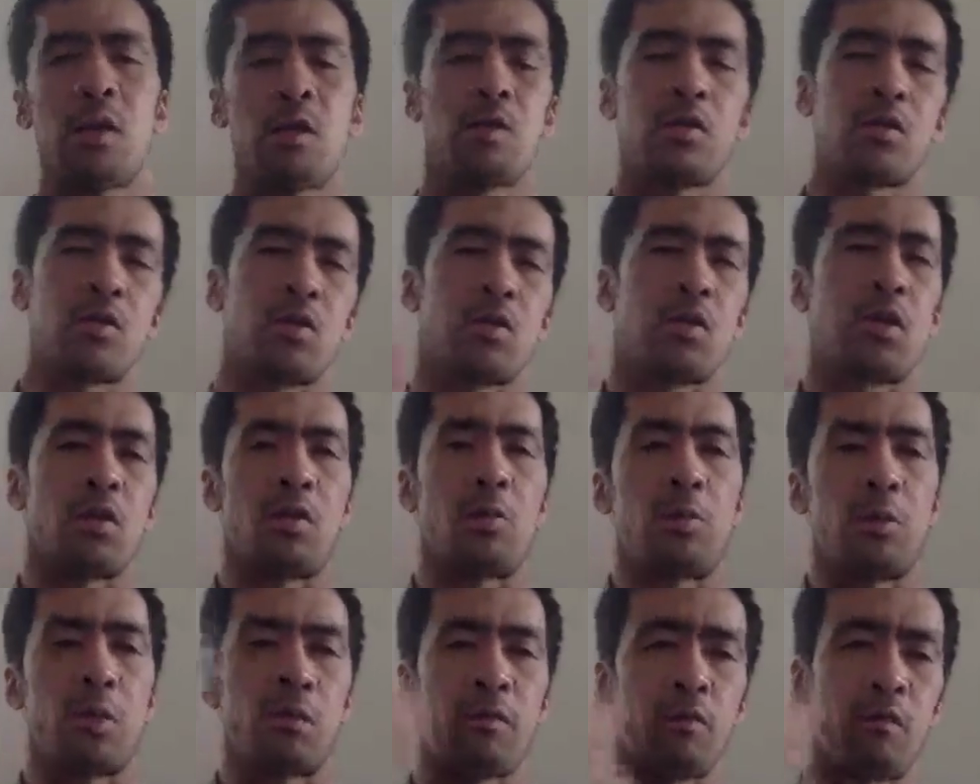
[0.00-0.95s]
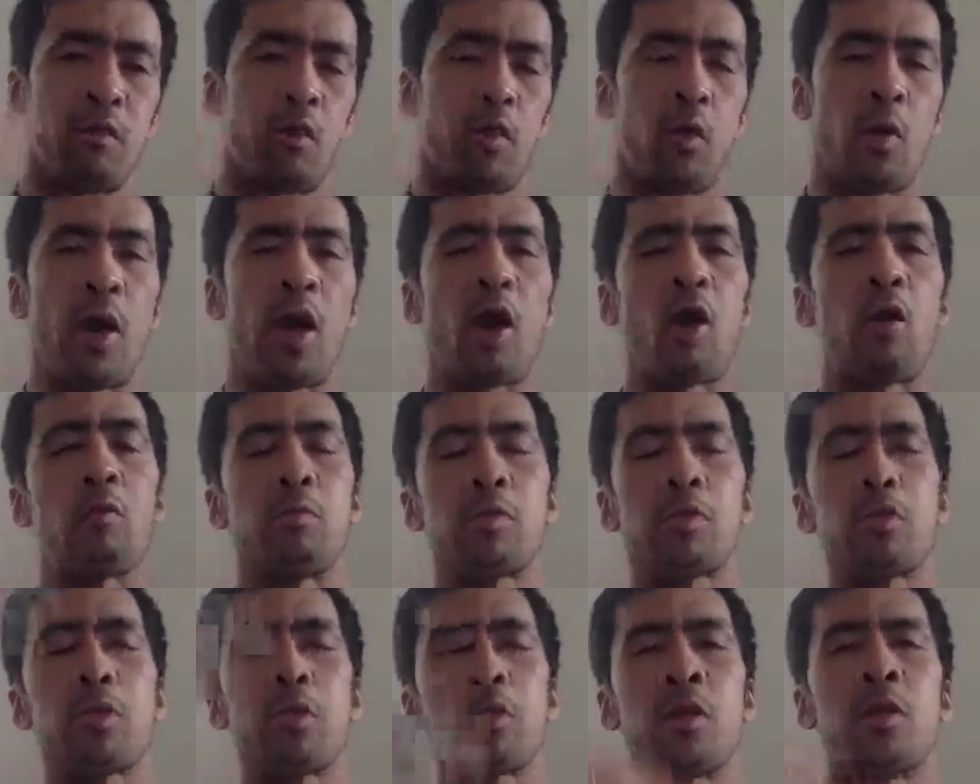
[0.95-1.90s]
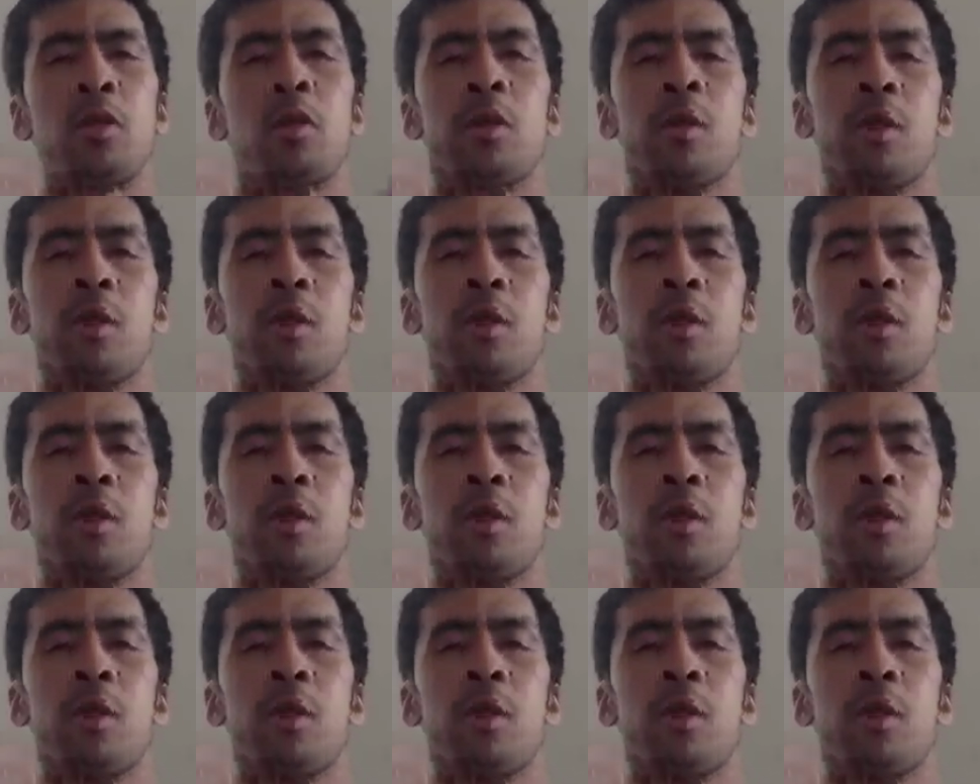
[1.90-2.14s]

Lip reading: so the blood flow helps to